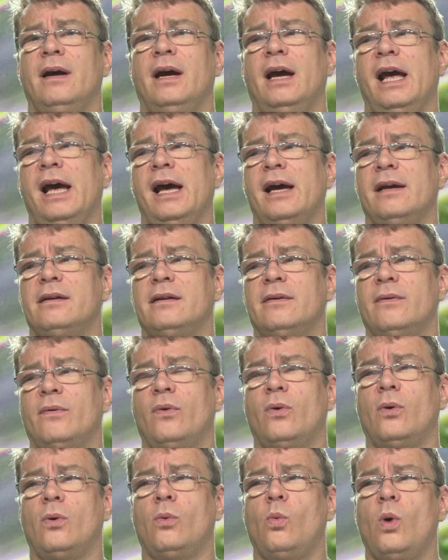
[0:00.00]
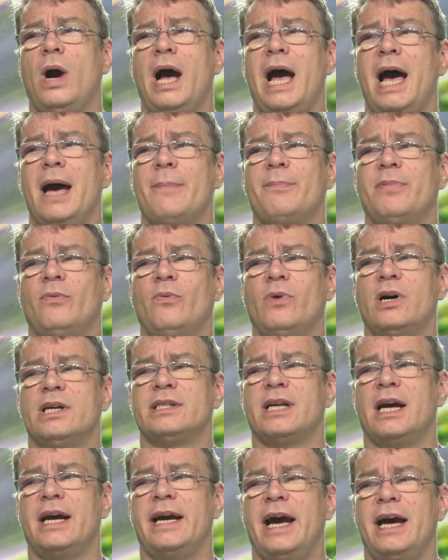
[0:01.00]
And what happened
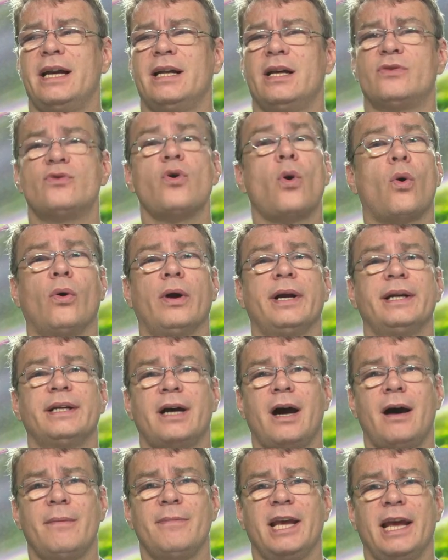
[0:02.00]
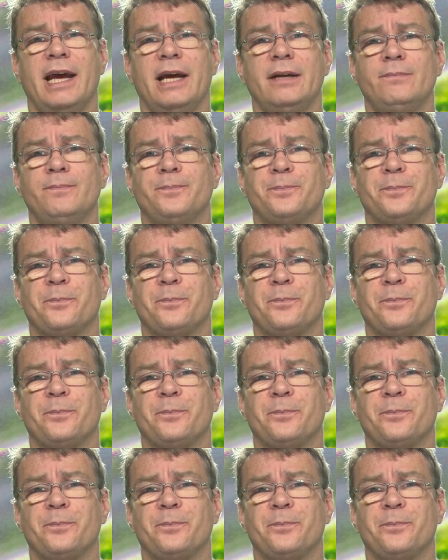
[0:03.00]
was I had a torrent coming in.